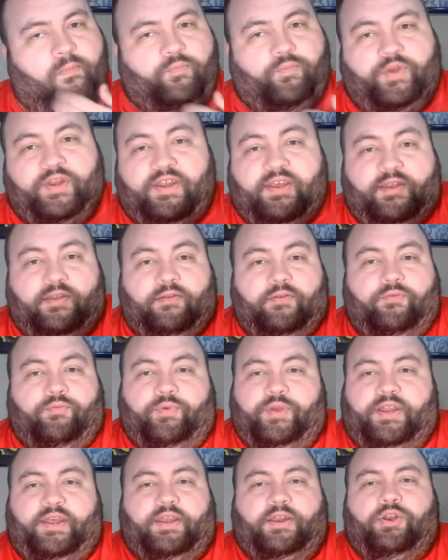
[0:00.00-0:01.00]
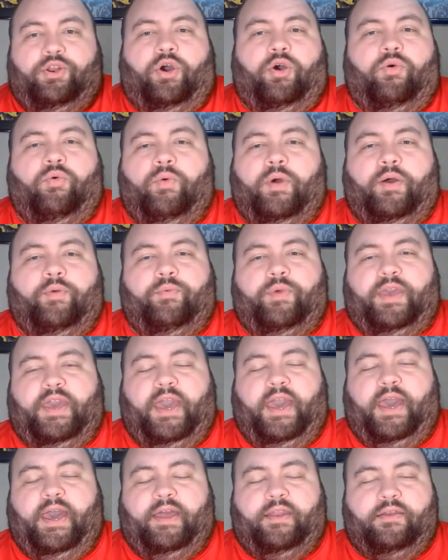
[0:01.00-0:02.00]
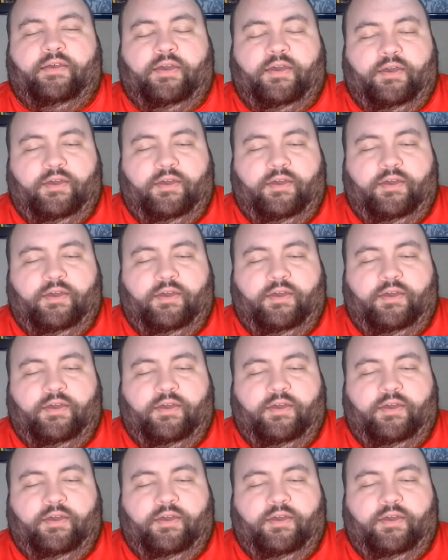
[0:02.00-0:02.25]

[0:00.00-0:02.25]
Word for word: we didn't we didn't know what we had.